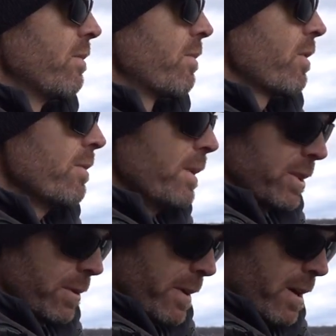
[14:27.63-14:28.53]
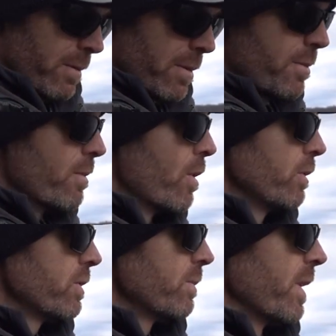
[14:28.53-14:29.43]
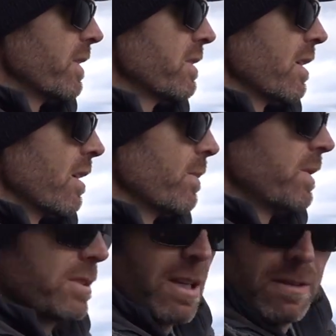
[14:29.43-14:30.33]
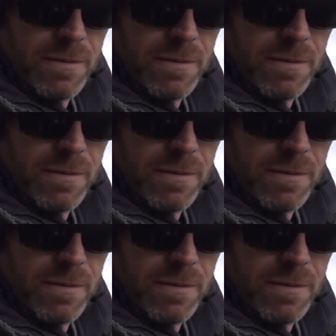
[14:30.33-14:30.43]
pretty much the way I run most of my setups, save